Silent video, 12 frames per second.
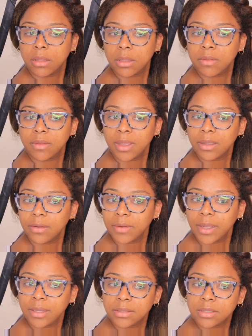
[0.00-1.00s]
Is that
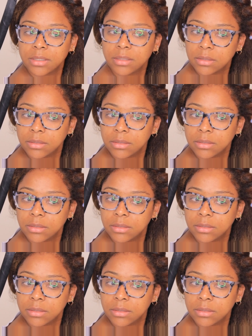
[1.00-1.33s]
correct?